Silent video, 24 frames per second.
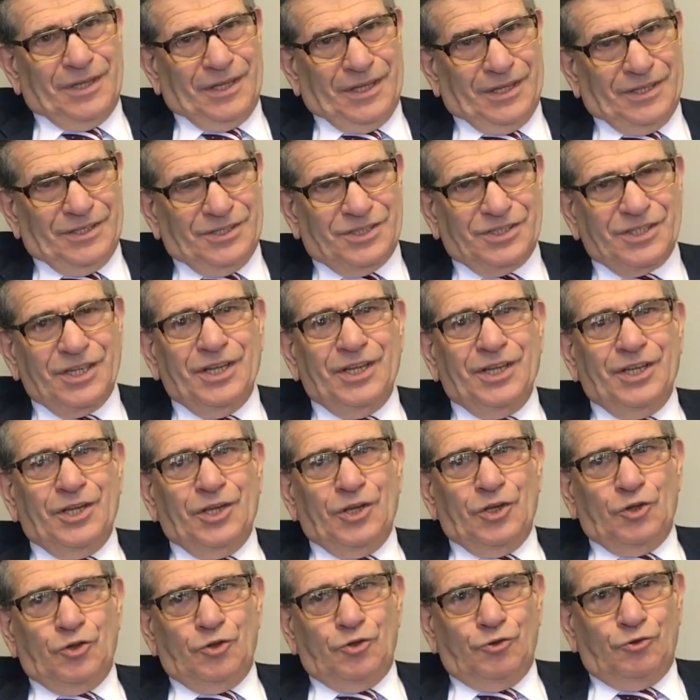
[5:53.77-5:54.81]
is
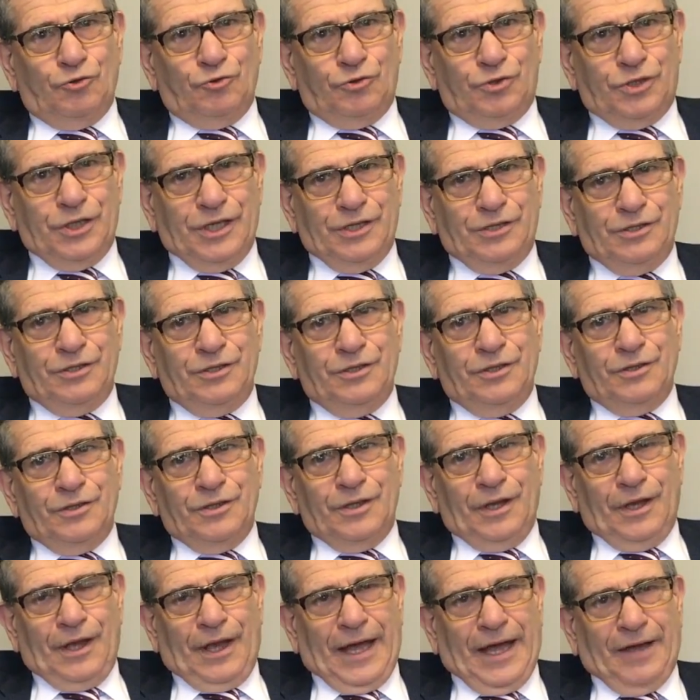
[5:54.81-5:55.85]
you didn't
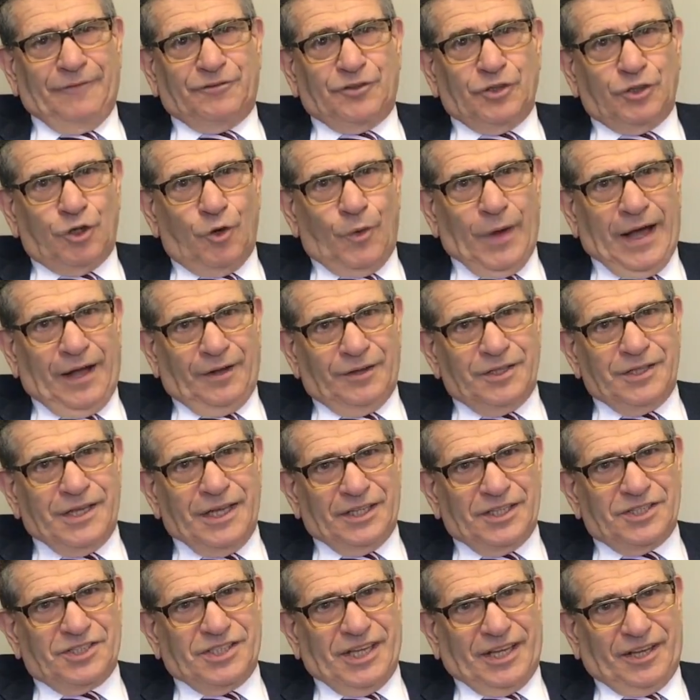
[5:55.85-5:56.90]
have to go out and
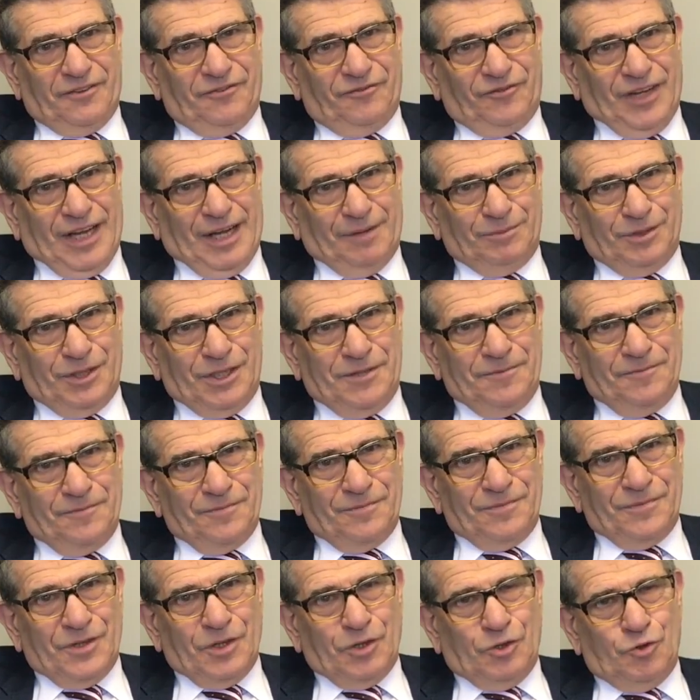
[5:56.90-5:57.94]
get a second family.
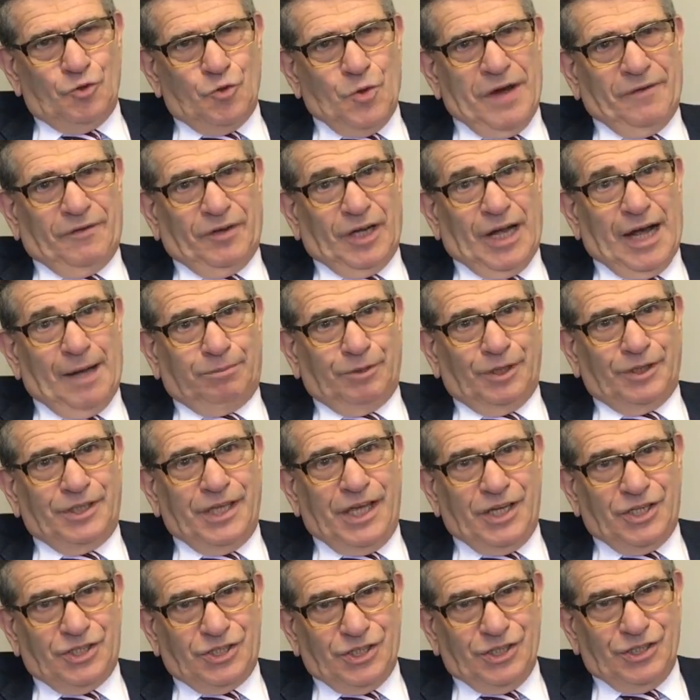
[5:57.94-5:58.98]
You have an
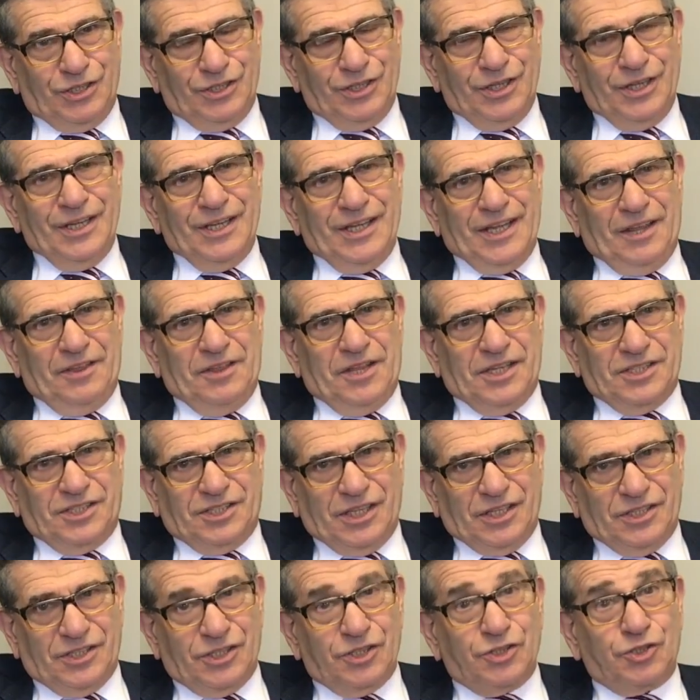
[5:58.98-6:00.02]
obligation, in
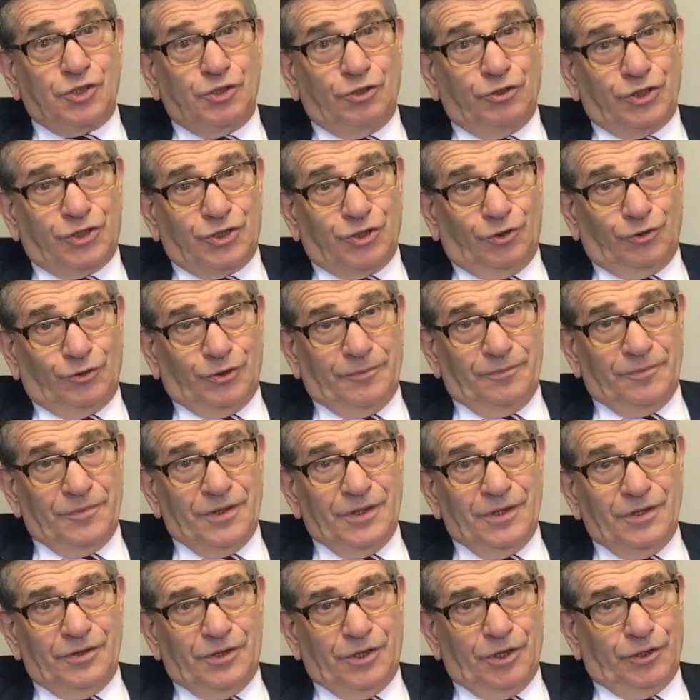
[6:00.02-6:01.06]
this instance, to your children.
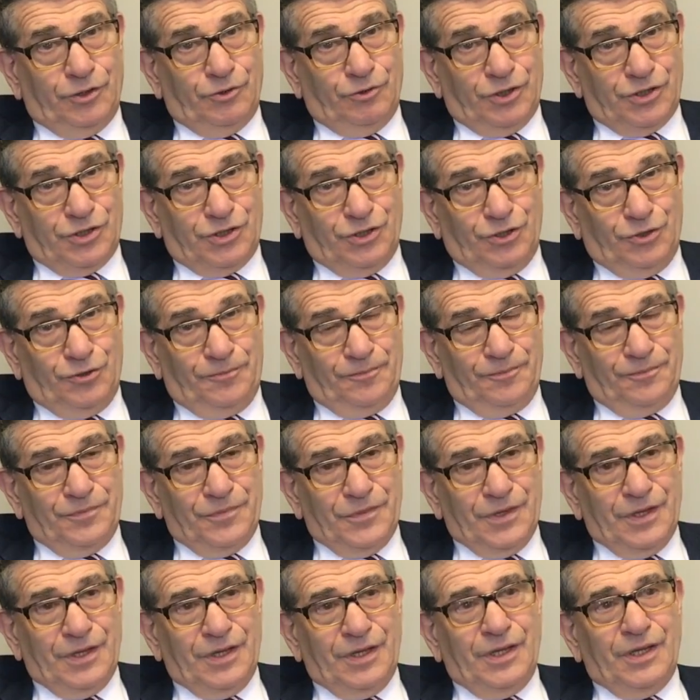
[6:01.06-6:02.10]
They're yours too.
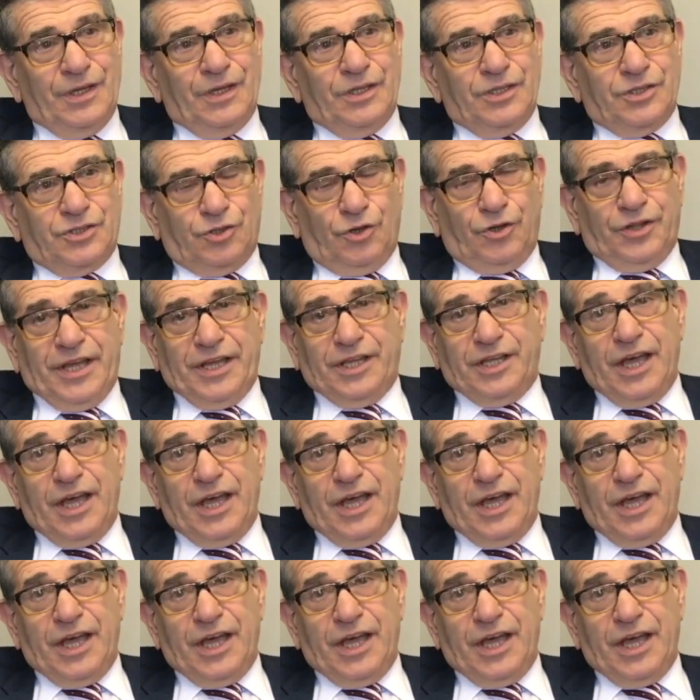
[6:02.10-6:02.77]
So they